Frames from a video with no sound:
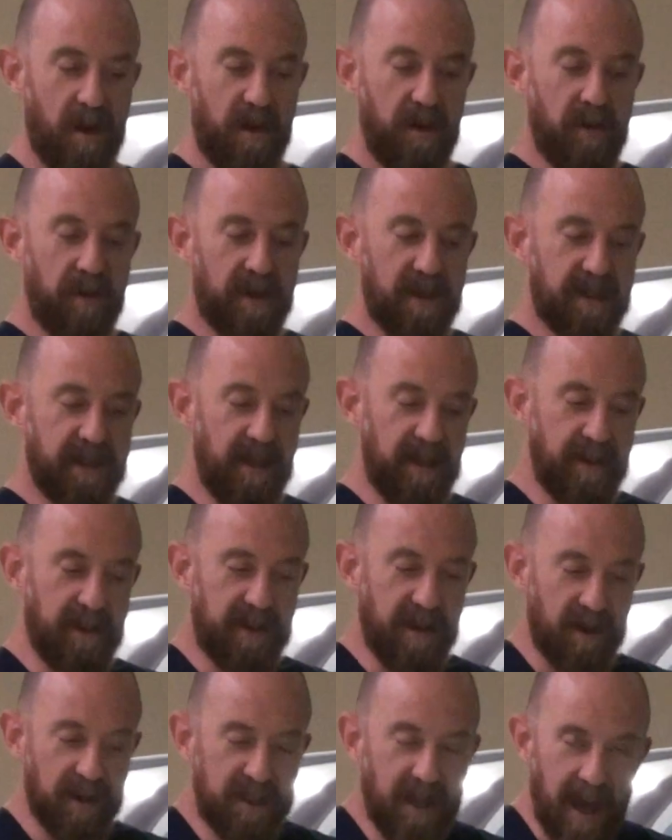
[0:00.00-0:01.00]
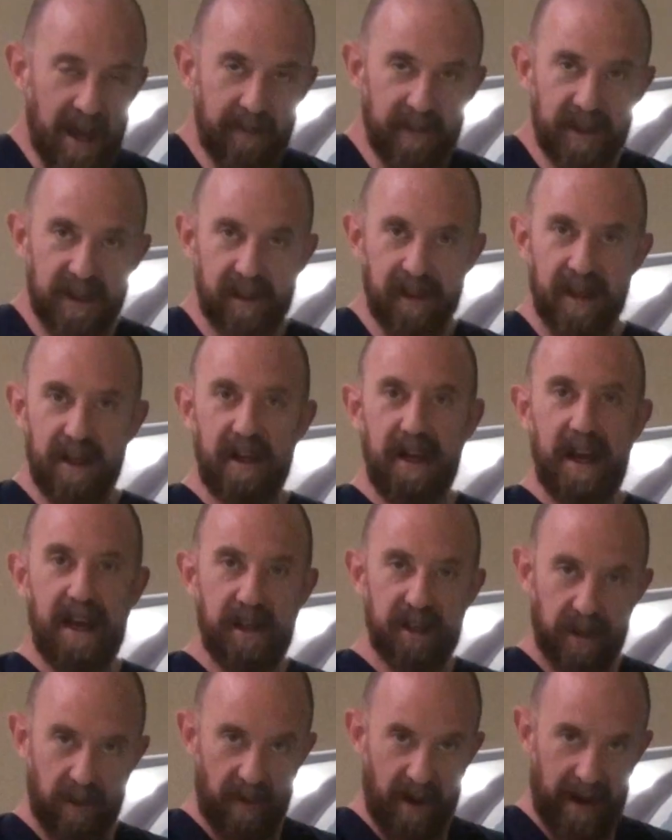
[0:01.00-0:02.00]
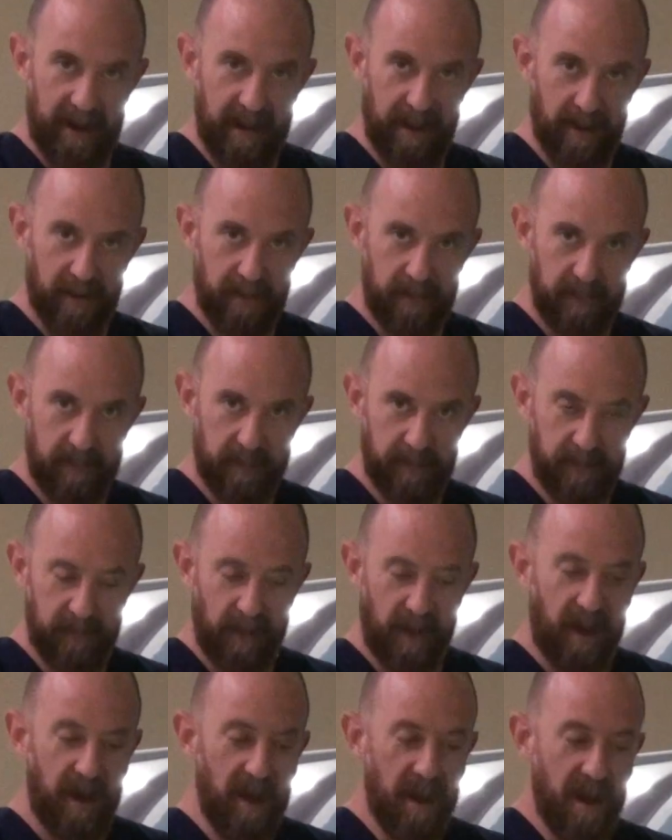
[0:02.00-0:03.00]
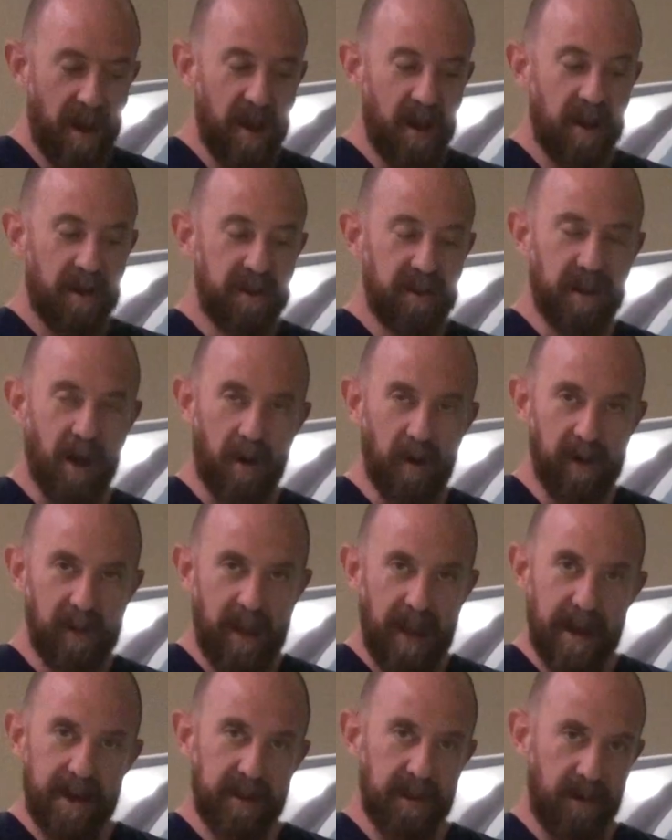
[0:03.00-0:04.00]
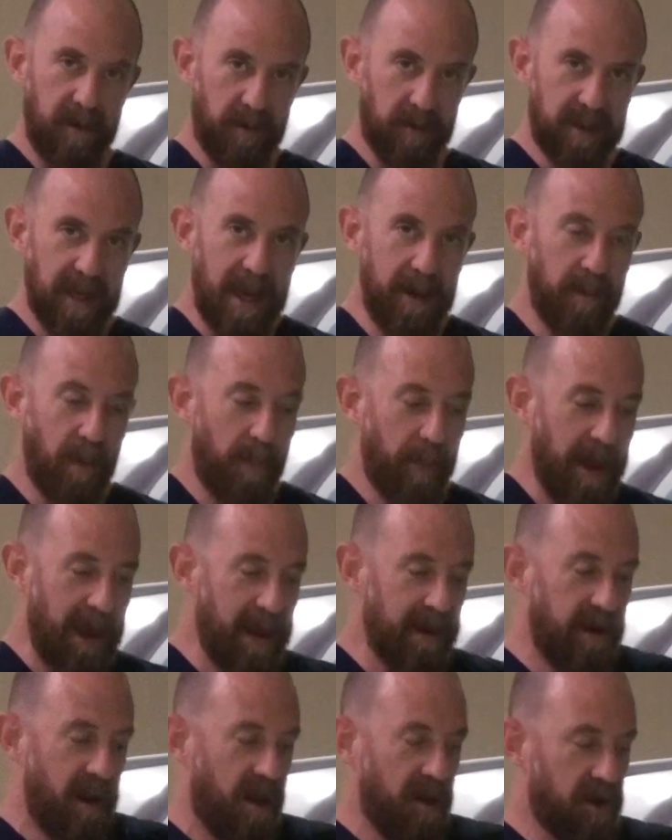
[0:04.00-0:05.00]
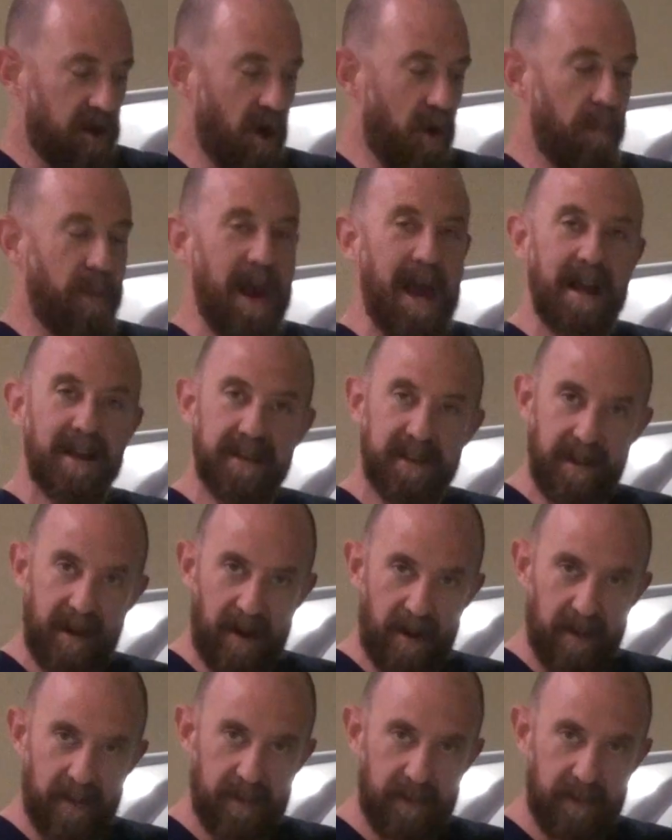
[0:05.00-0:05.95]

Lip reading: you can see that there's kind of a delineation right here. Don't let your table pad go past there.